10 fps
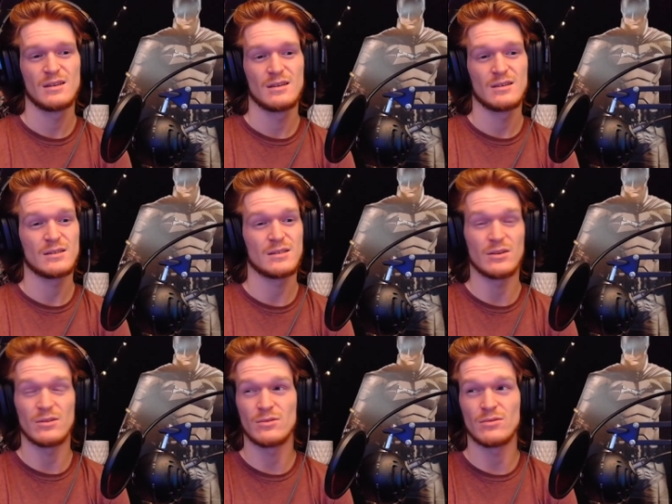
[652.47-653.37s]

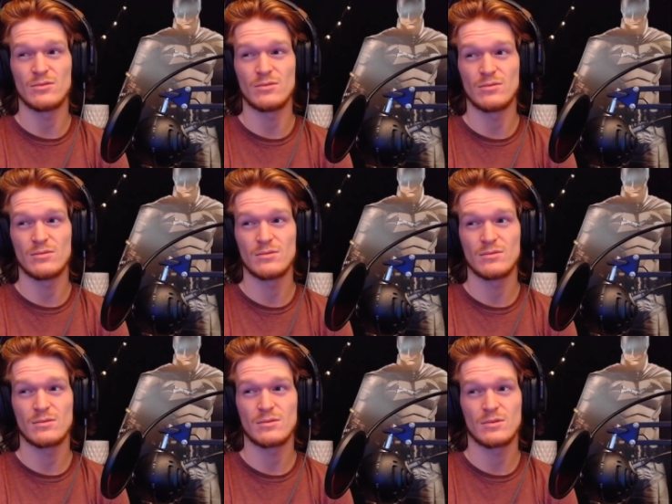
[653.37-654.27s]
So
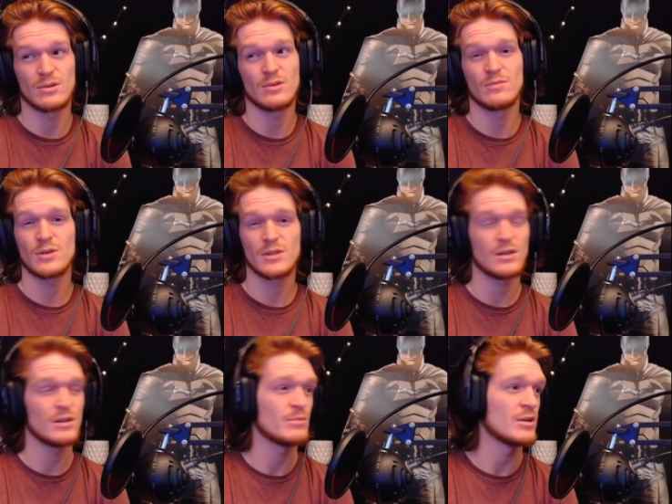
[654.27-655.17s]
couldn't have worked
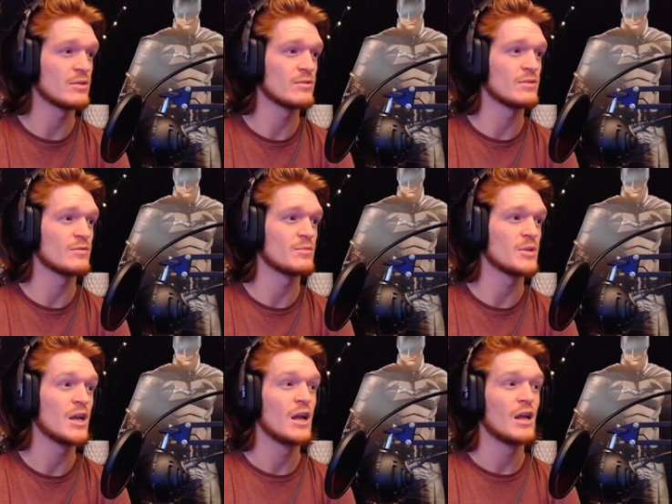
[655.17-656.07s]
out any better really for me.
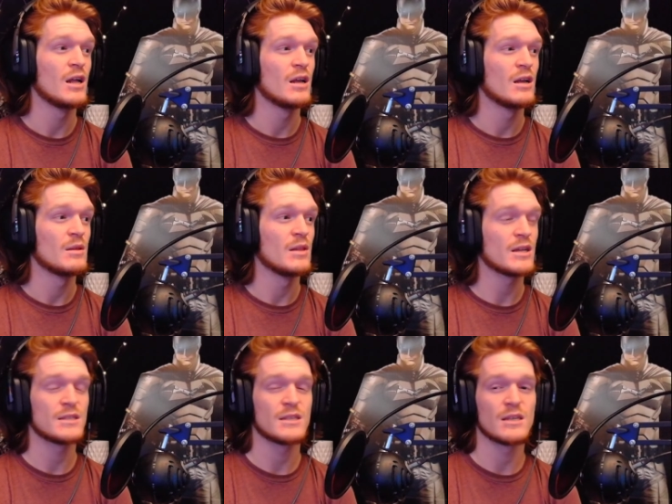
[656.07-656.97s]
Like
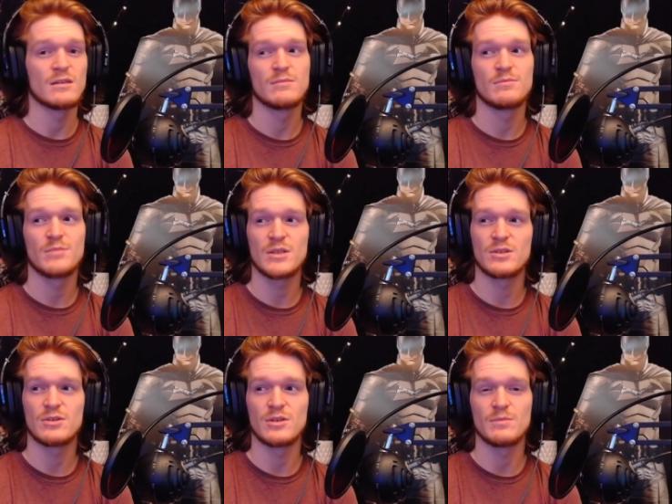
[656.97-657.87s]
I said, big
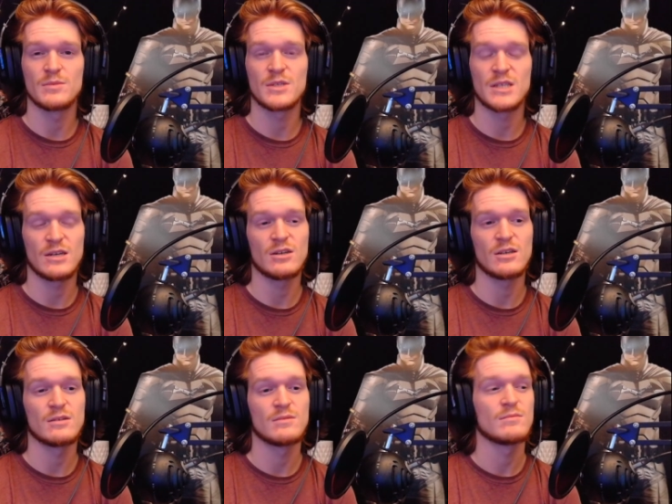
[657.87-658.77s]
stream
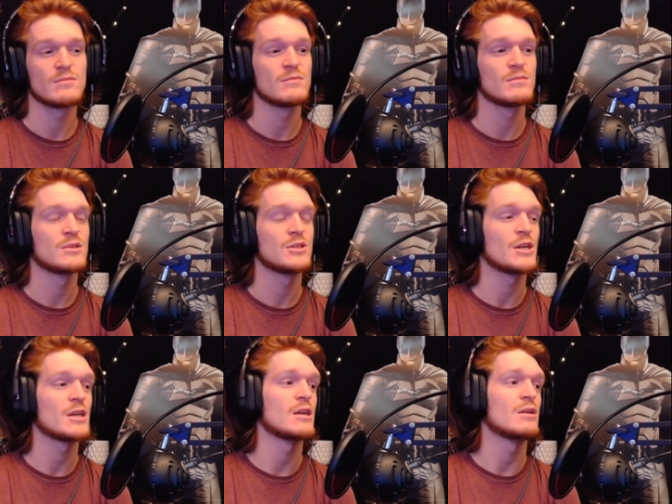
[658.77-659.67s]
Saturday.
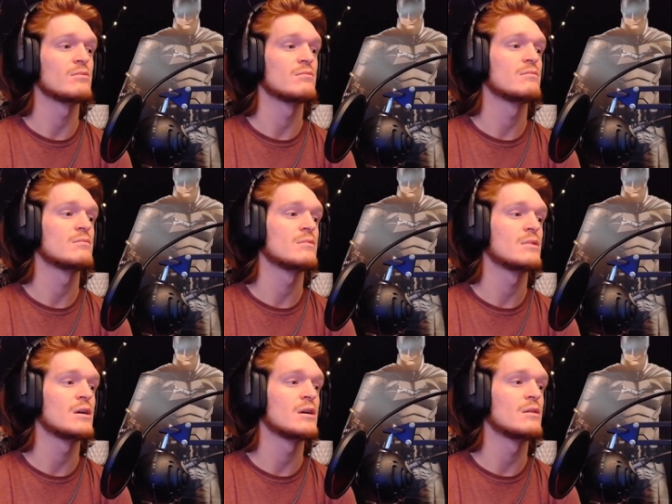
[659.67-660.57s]
Check it out.
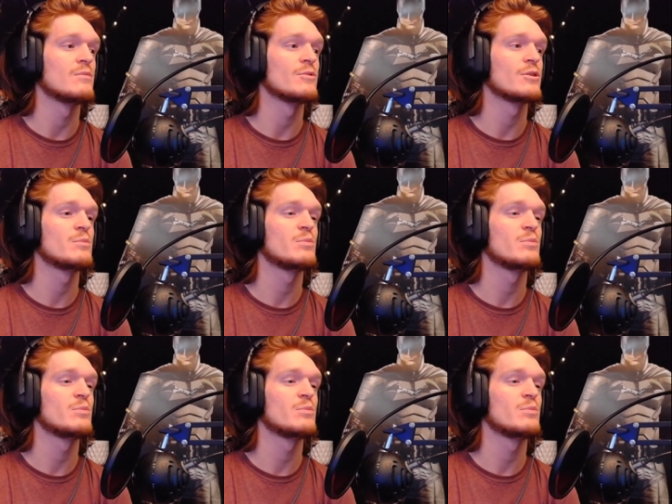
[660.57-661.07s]
Um, we're going to play